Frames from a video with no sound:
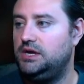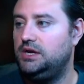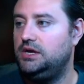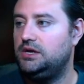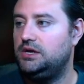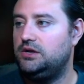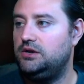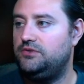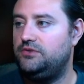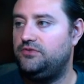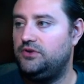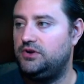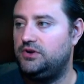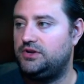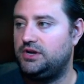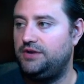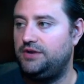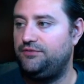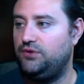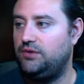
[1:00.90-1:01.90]
good for
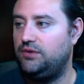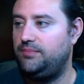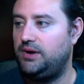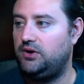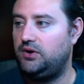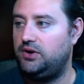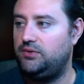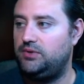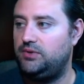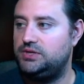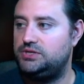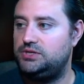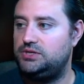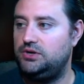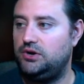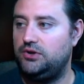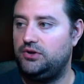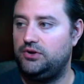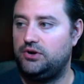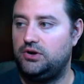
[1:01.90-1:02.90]
Typhoid Mary, which your
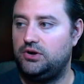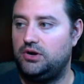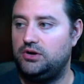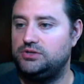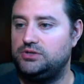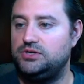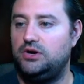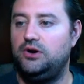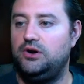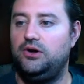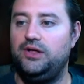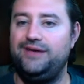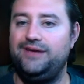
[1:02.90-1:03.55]
other cards all have